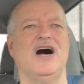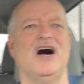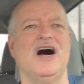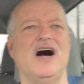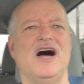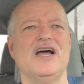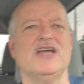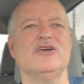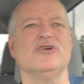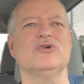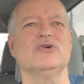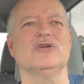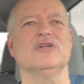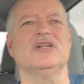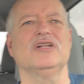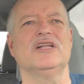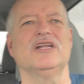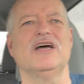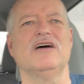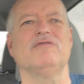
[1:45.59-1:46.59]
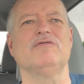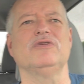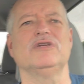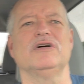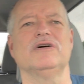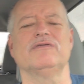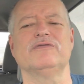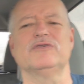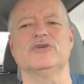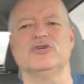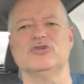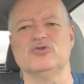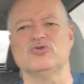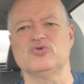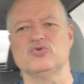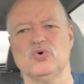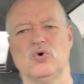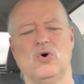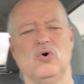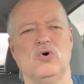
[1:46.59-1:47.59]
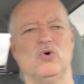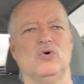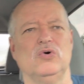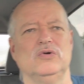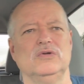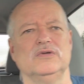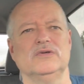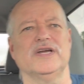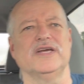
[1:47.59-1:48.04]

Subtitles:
higher level of control.